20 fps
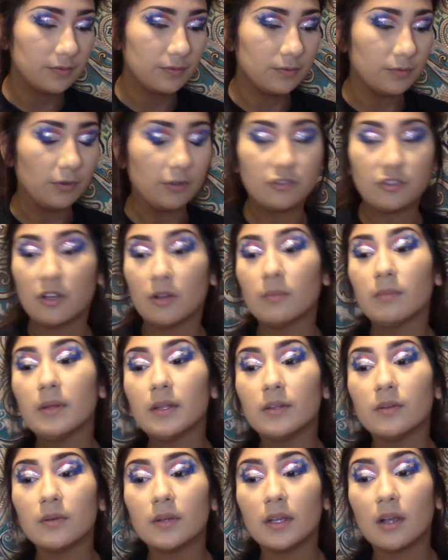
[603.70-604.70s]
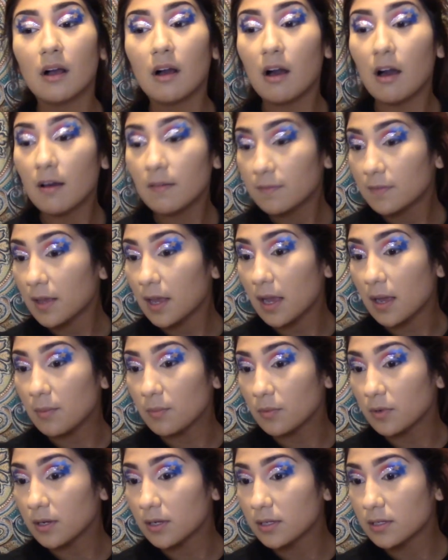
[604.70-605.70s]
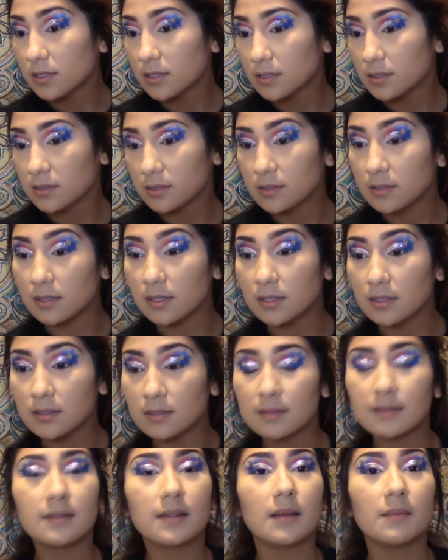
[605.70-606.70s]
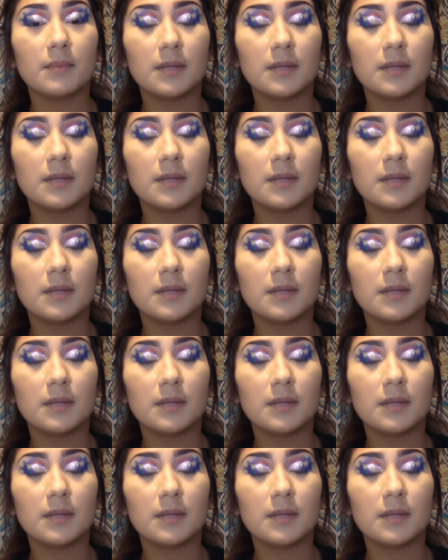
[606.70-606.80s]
which I'll be doing off camera since,